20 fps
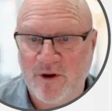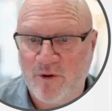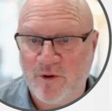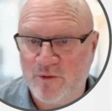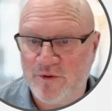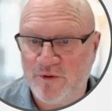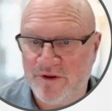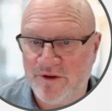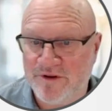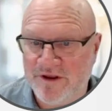
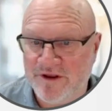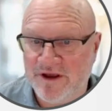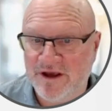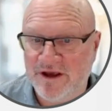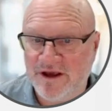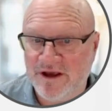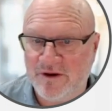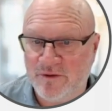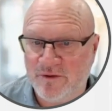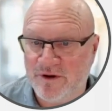with a
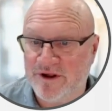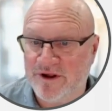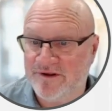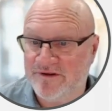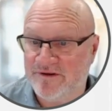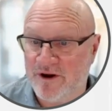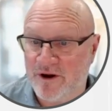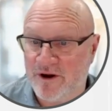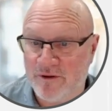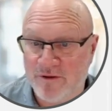decrease
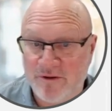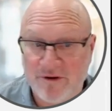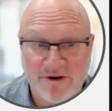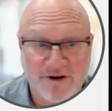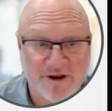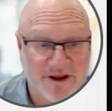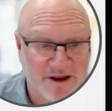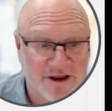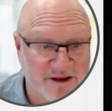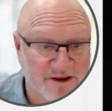noted
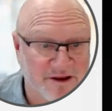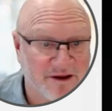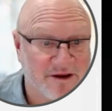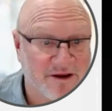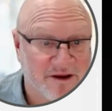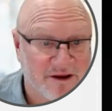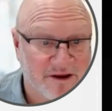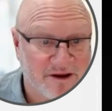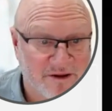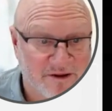in
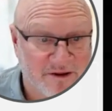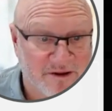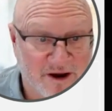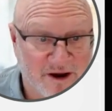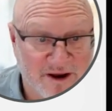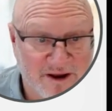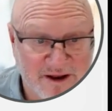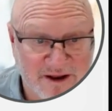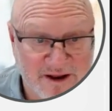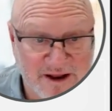
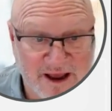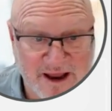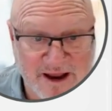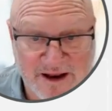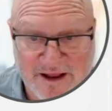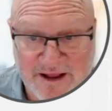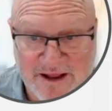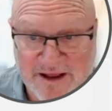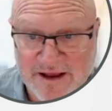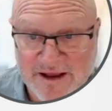
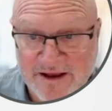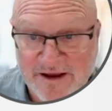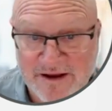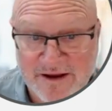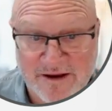1980,